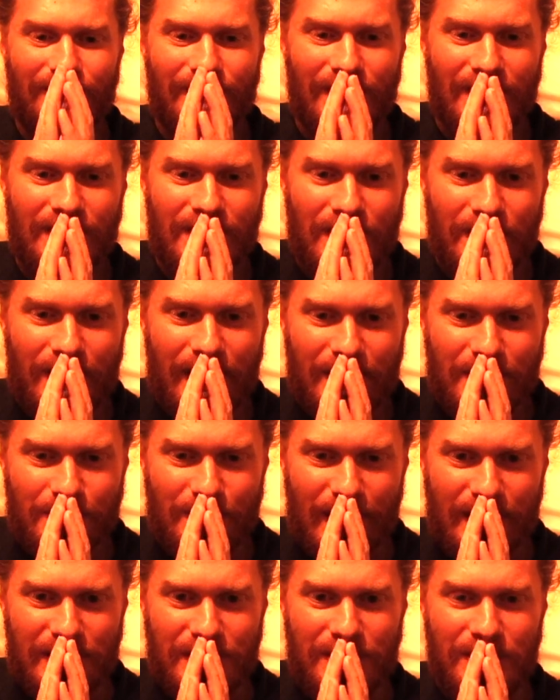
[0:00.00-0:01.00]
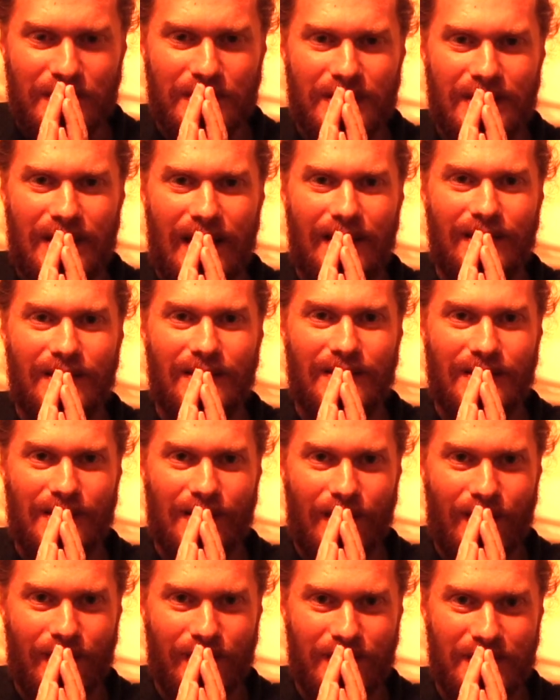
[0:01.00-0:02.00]
So that's my 2 cents
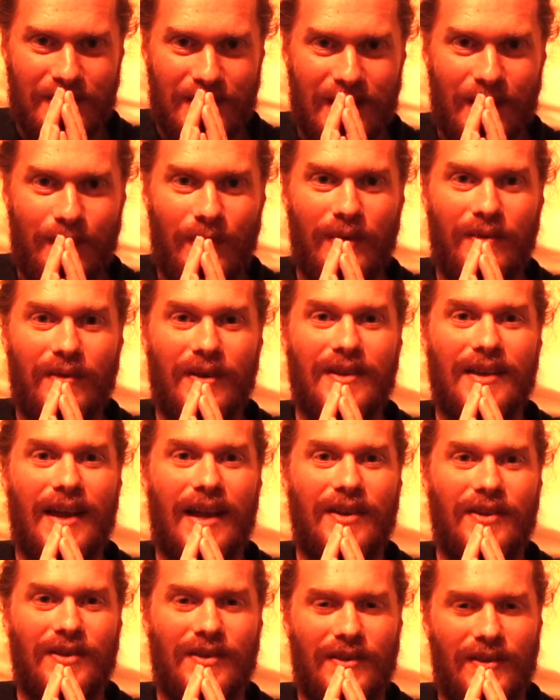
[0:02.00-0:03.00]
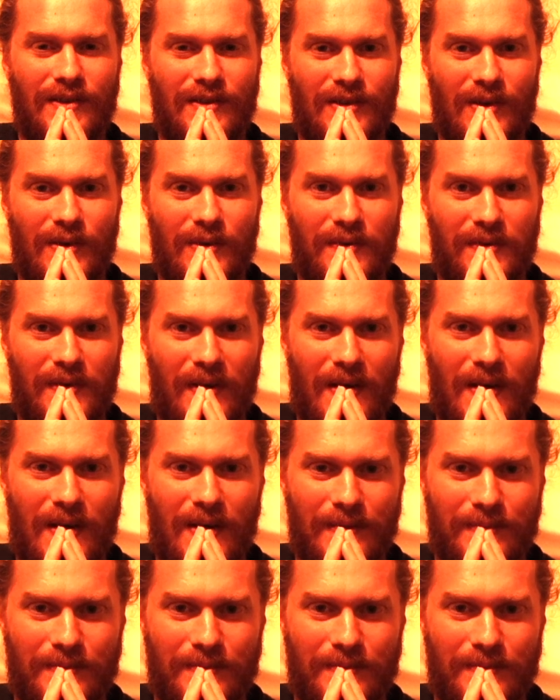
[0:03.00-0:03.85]
on semen retention so far.